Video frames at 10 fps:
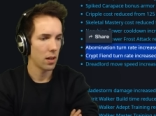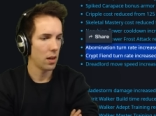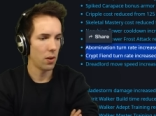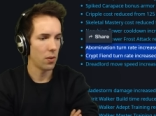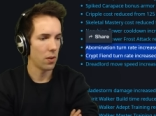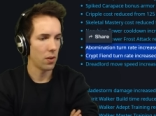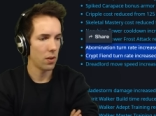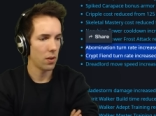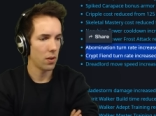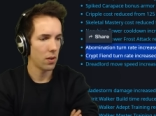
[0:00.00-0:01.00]
Oh,
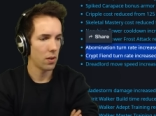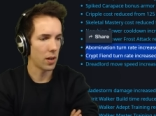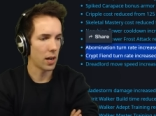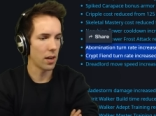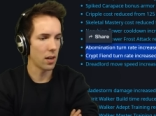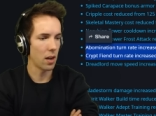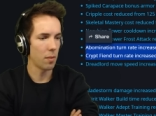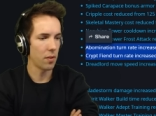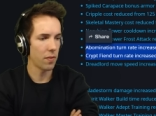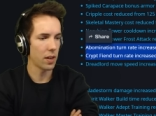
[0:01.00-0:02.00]
the higher the
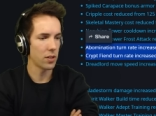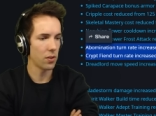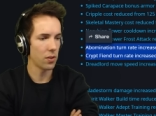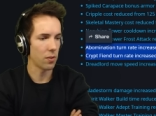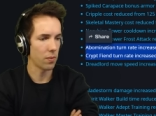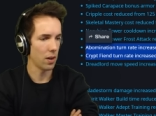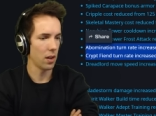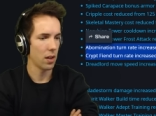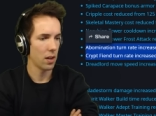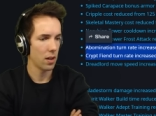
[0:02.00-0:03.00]
number, the faster you turn. Really?